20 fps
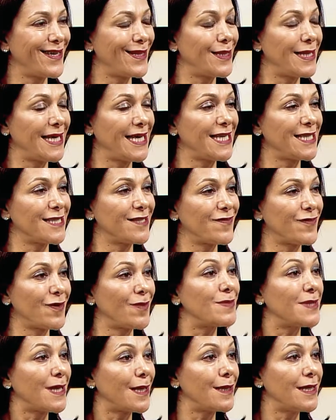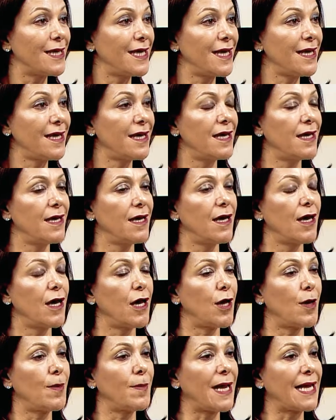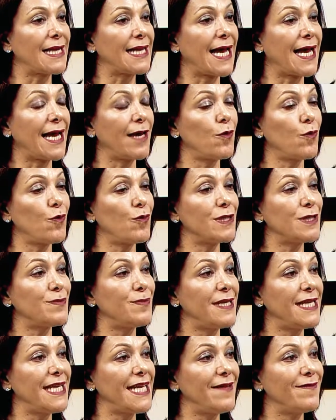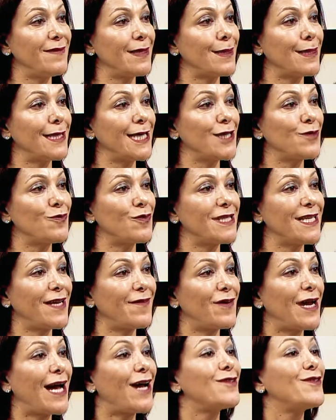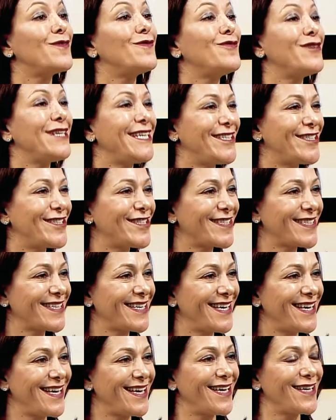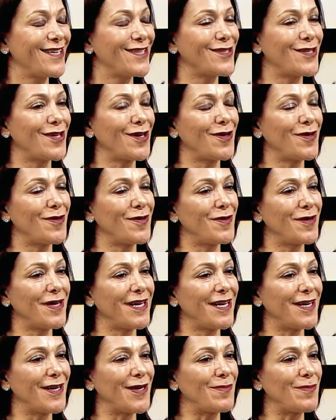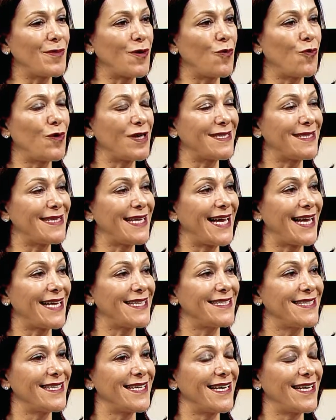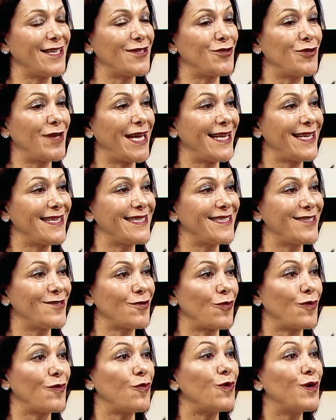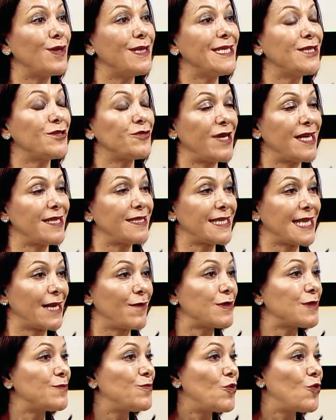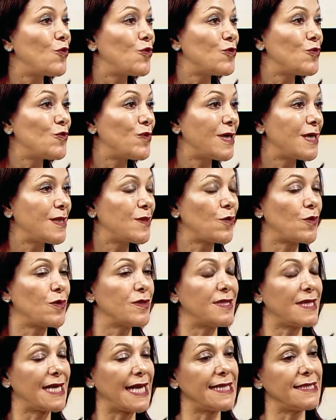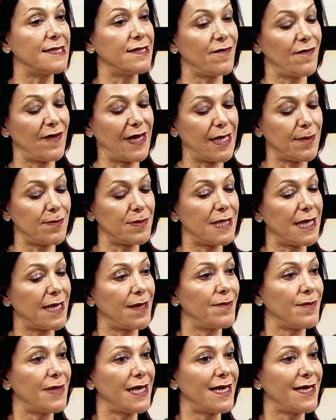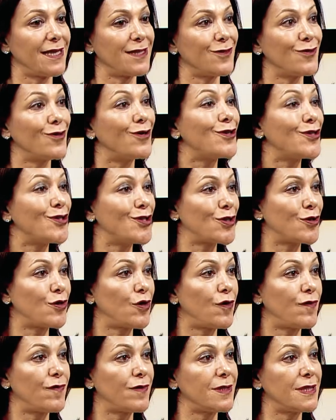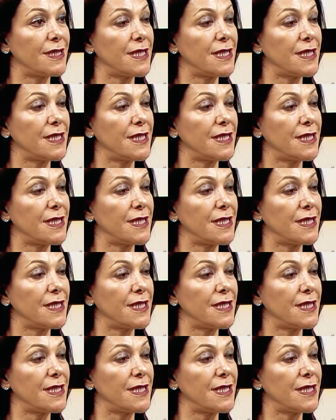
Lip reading: things from nothing. And I always believed that things were never out of reach. So was that a trait, or were these traits that I was born with, or did I develop them in nurture over the